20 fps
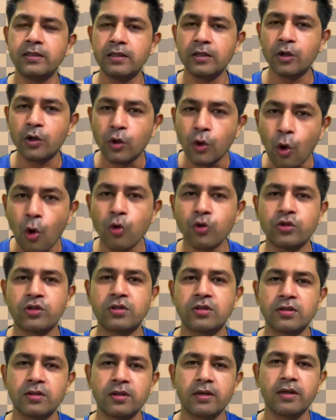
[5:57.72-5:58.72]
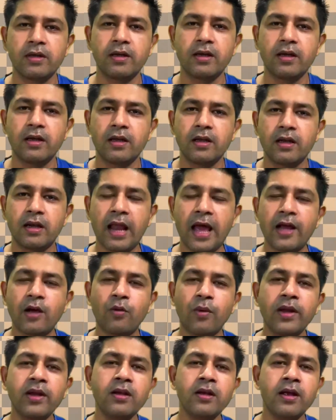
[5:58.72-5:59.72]
grows like
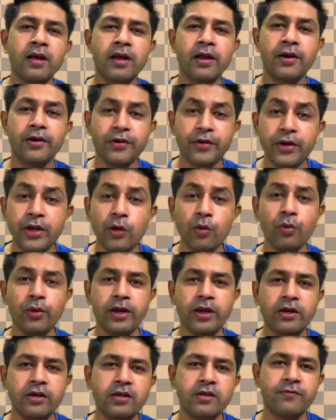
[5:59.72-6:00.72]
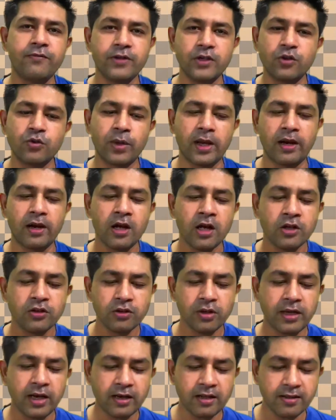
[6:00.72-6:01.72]
one new individual. So
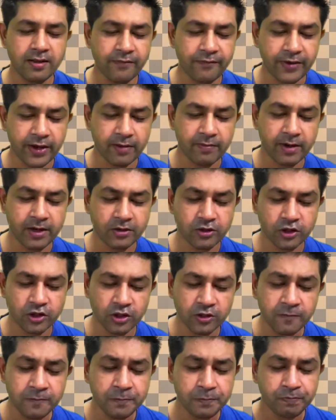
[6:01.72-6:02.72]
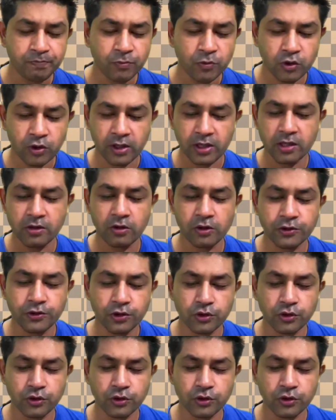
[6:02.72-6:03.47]
that is the fragmentation. So it is also